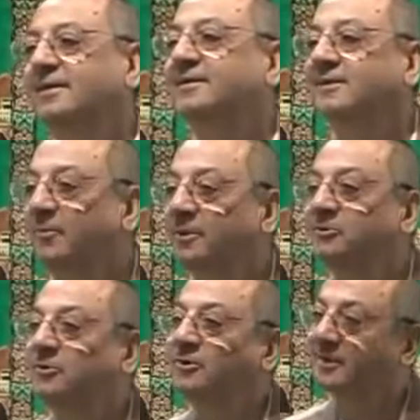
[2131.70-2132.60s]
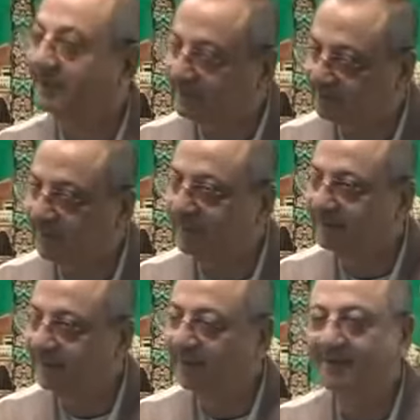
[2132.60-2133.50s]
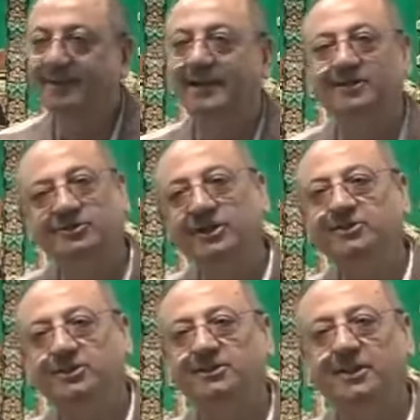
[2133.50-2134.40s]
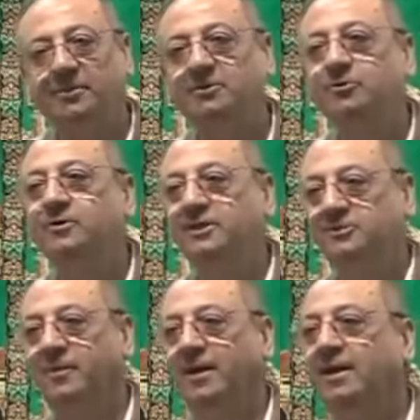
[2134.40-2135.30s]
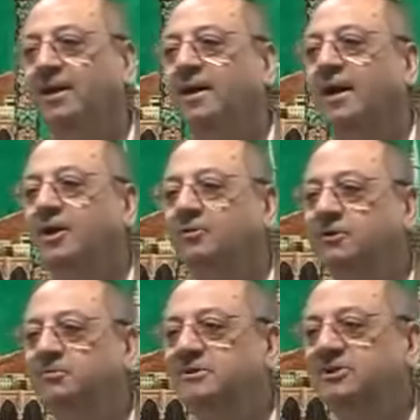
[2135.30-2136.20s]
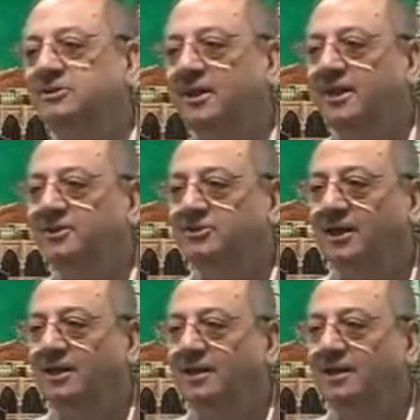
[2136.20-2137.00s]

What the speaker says: tamizu nisbat. It is easy. Tamizu nisbat. Are you with me, Sister Aisha?